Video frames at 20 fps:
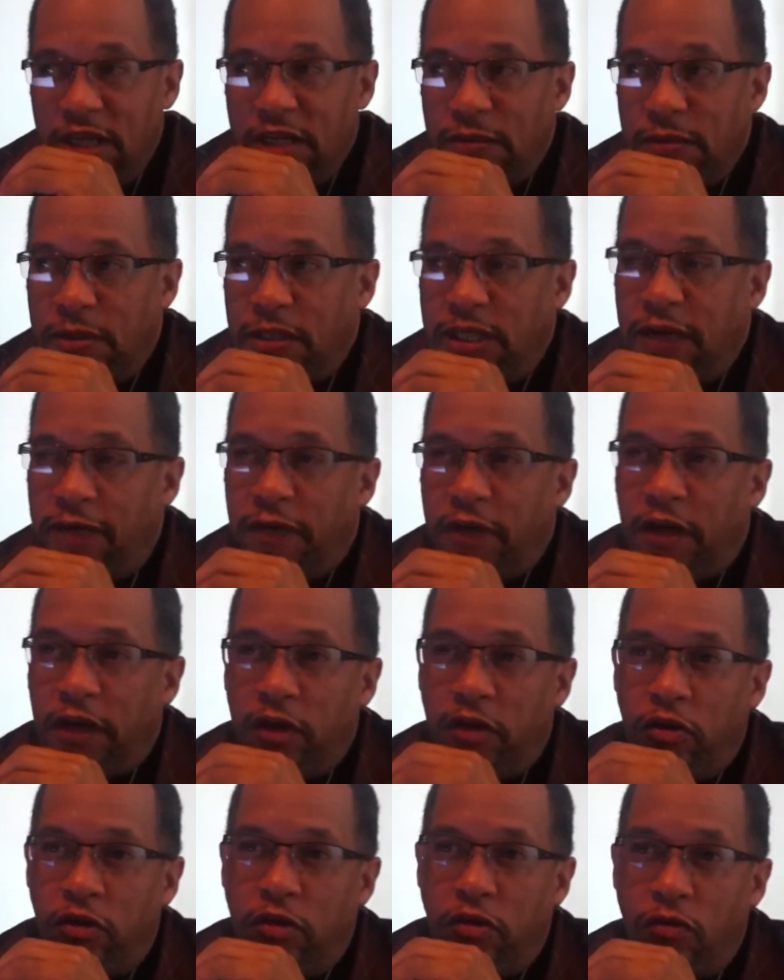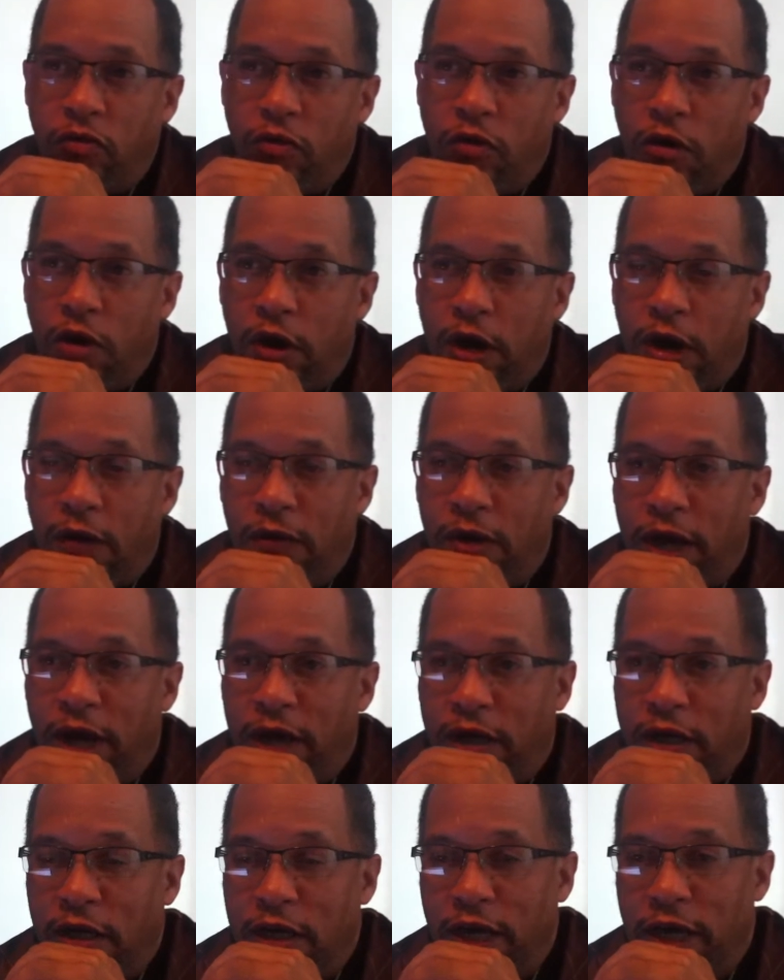Specifically here in the ward, I would
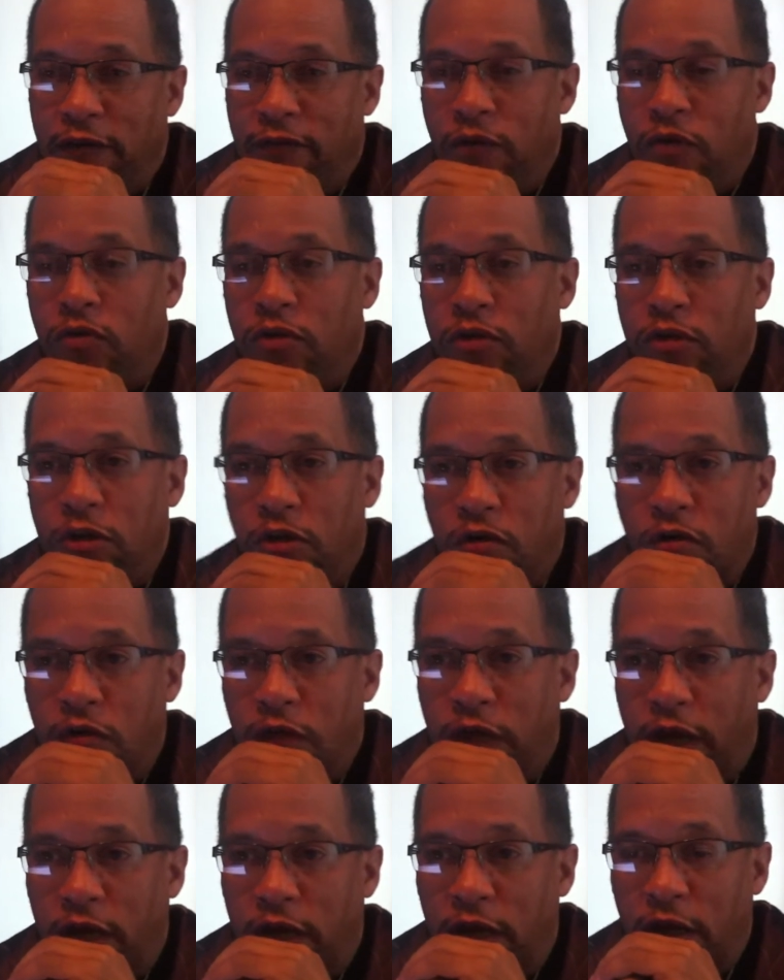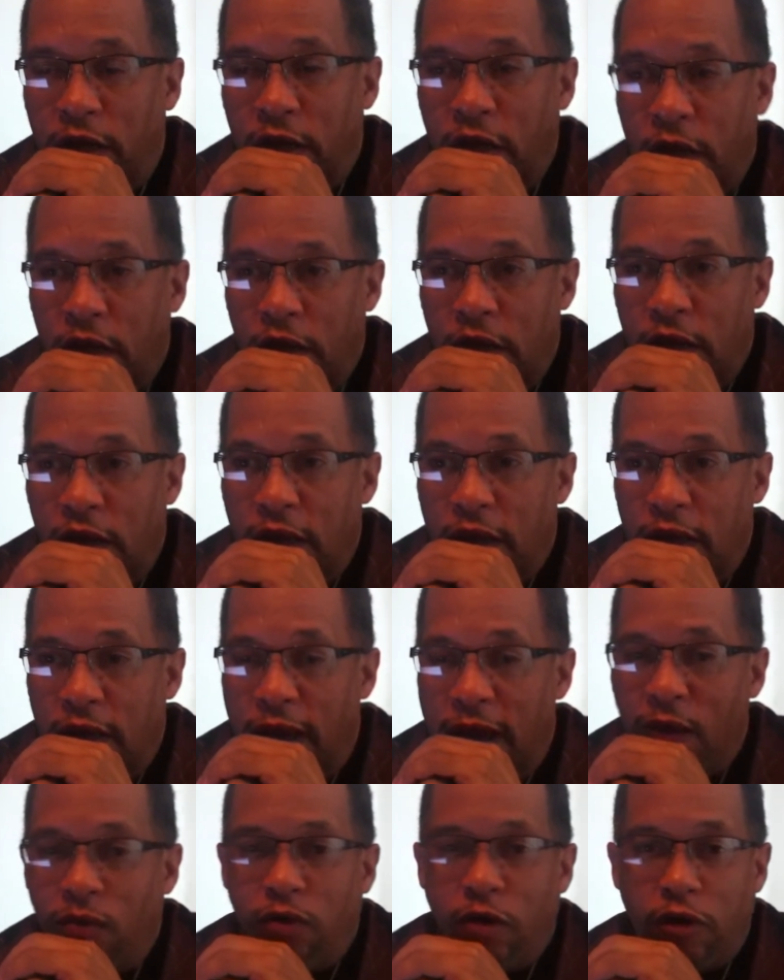like to let voters know that
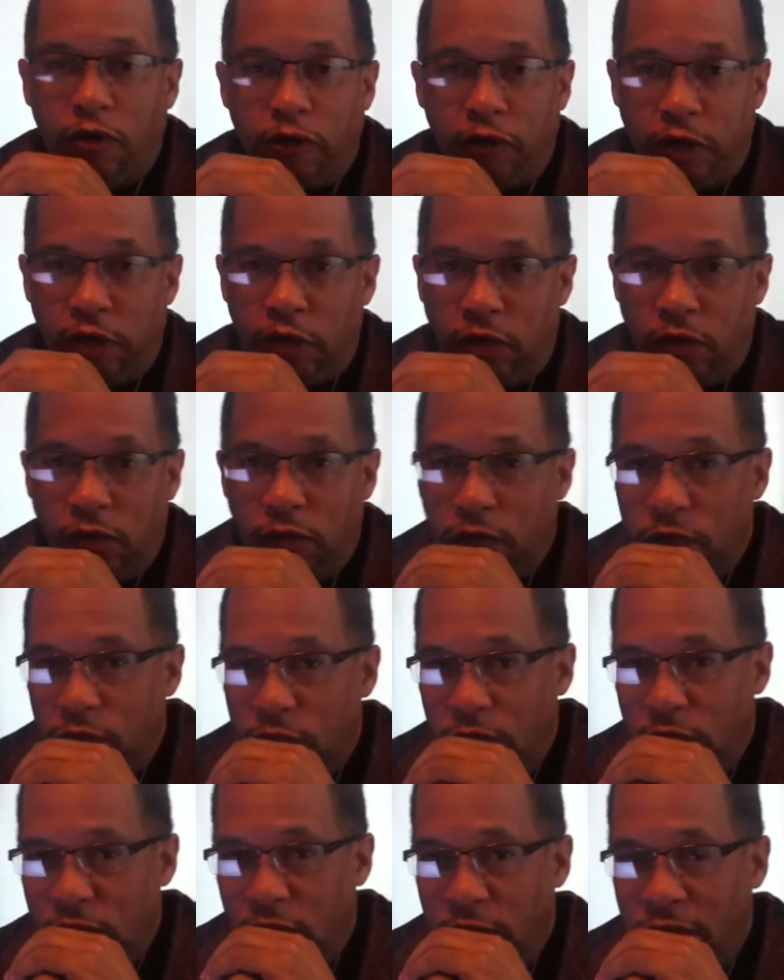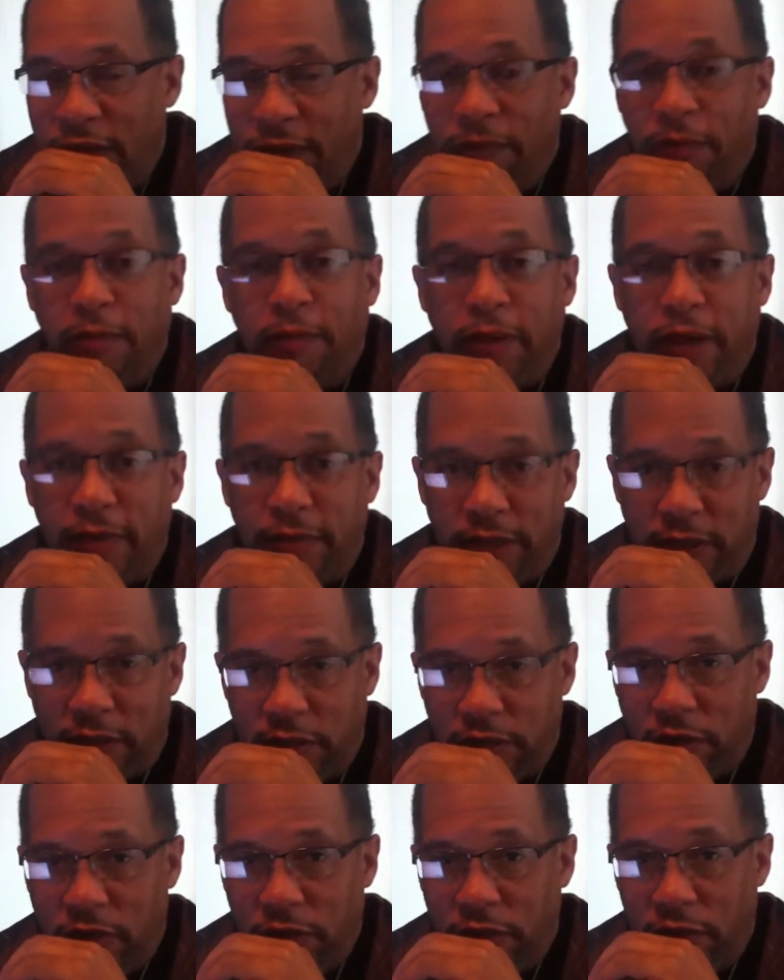I work for you. I'm a public
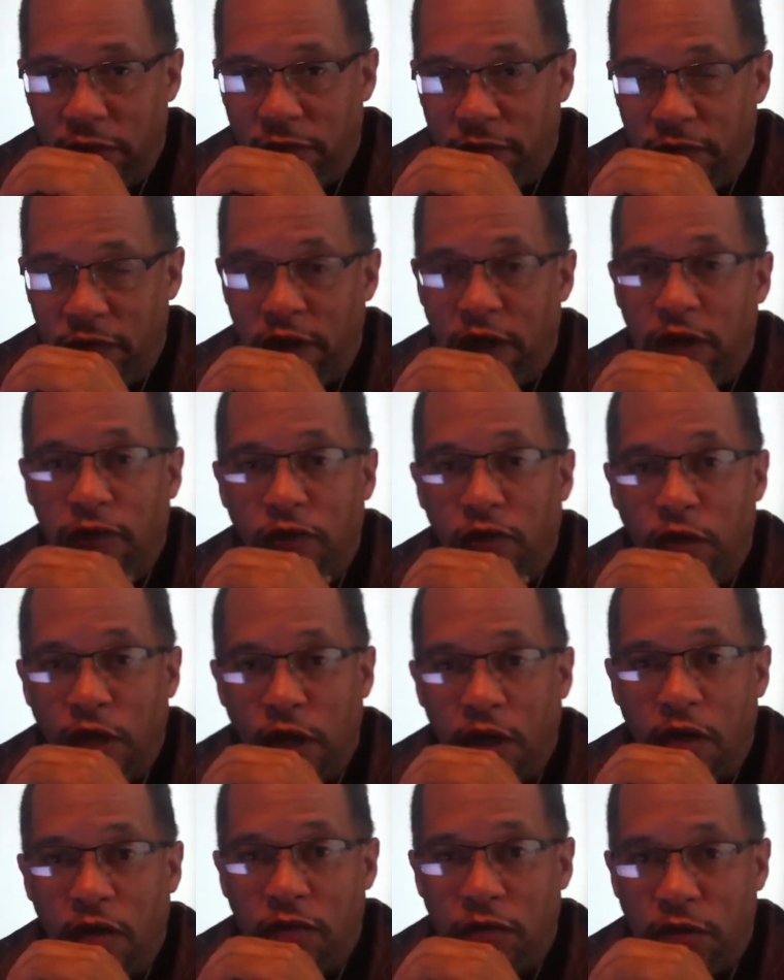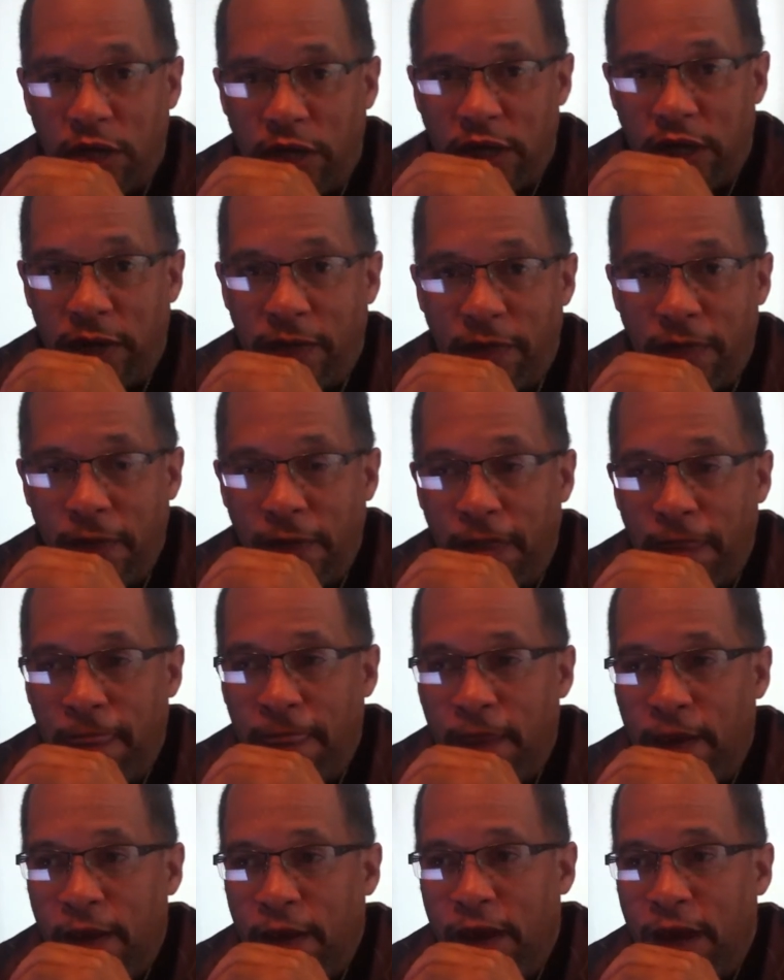servant. Done it for a long time.
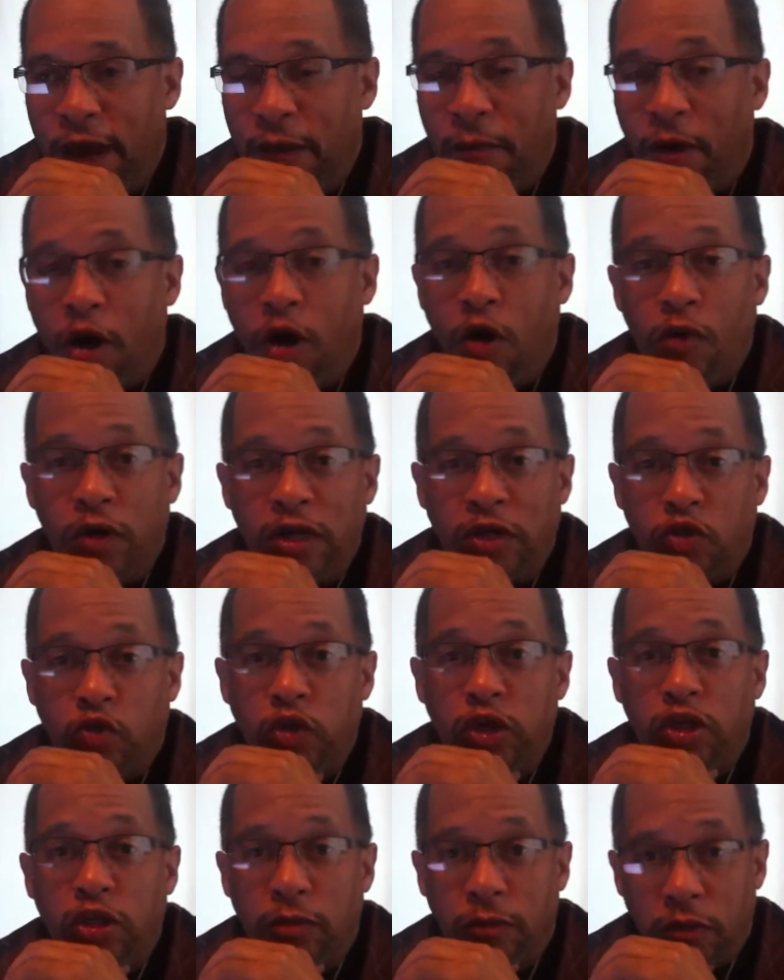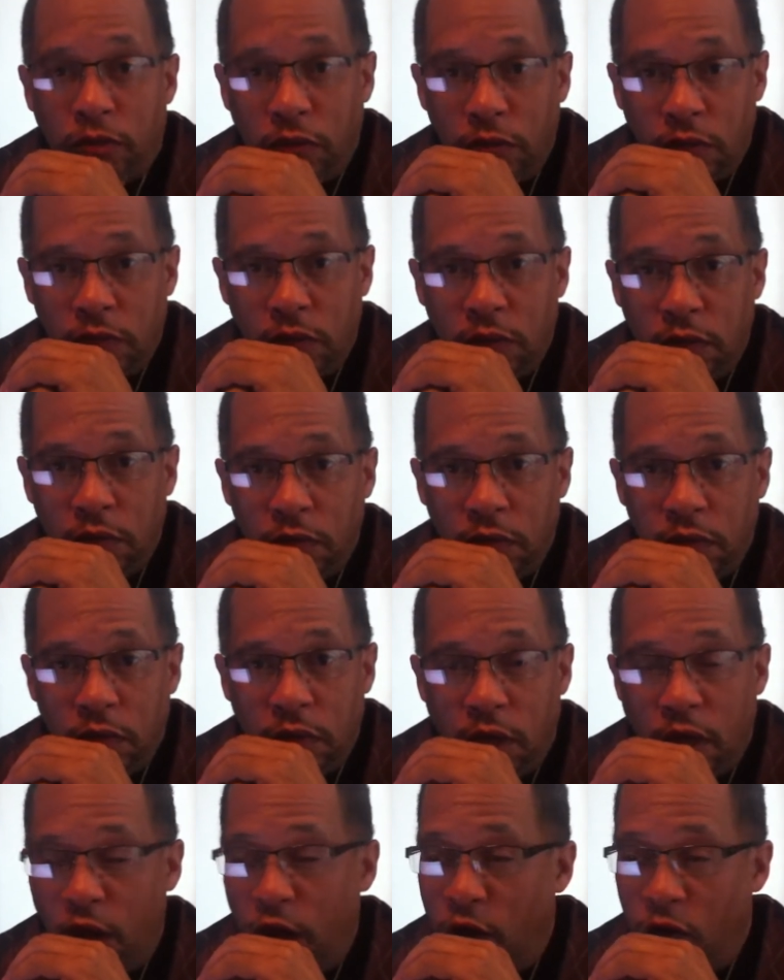I'm always reachable.
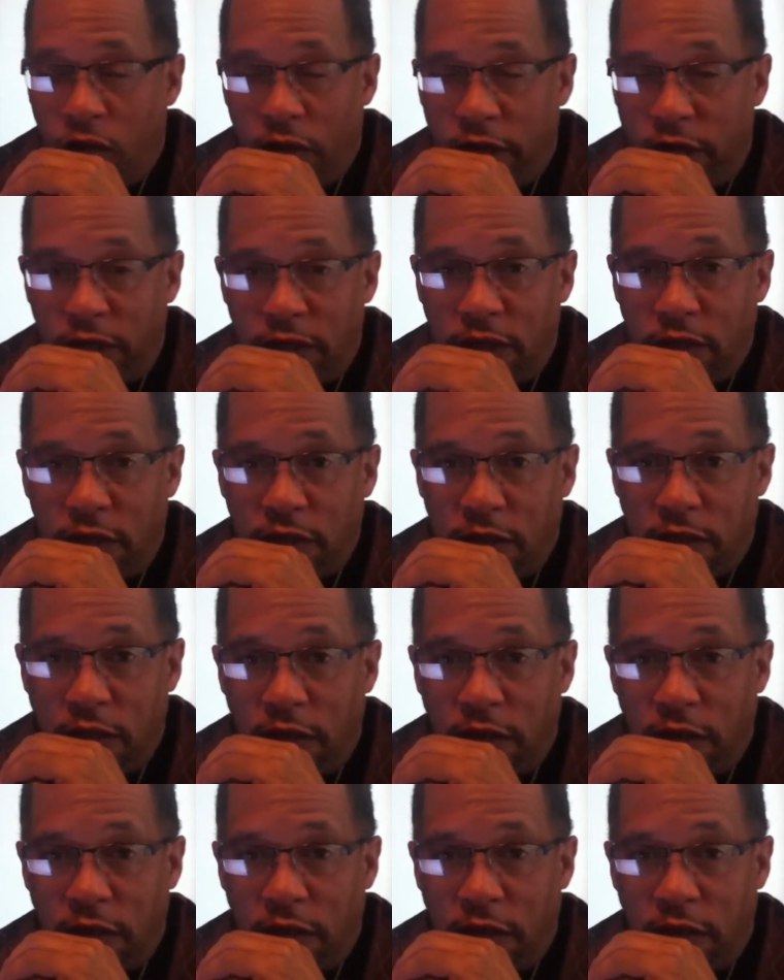Always.